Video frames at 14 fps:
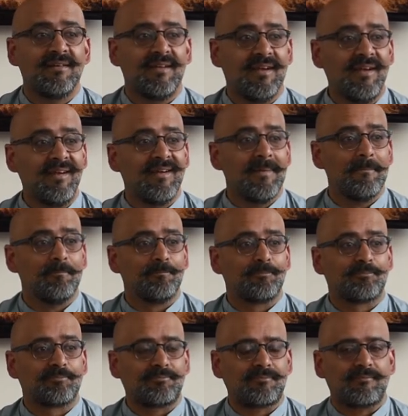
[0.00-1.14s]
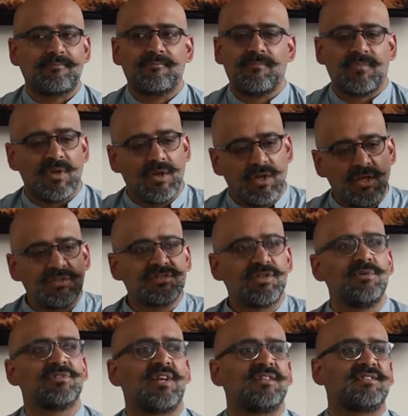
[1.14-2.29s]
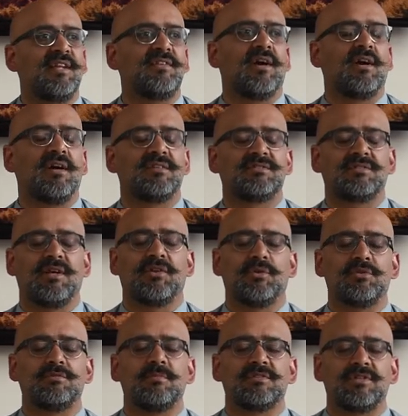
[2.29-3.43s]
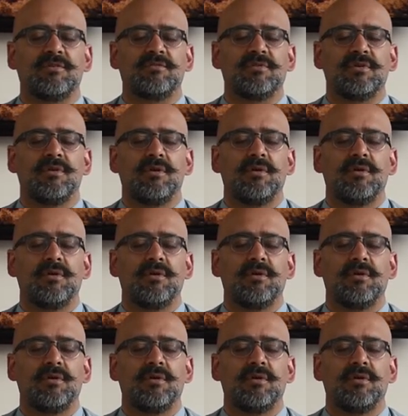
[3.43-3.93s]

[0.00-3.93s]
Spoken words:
Yeah? As soon as I said that, I thought to myself,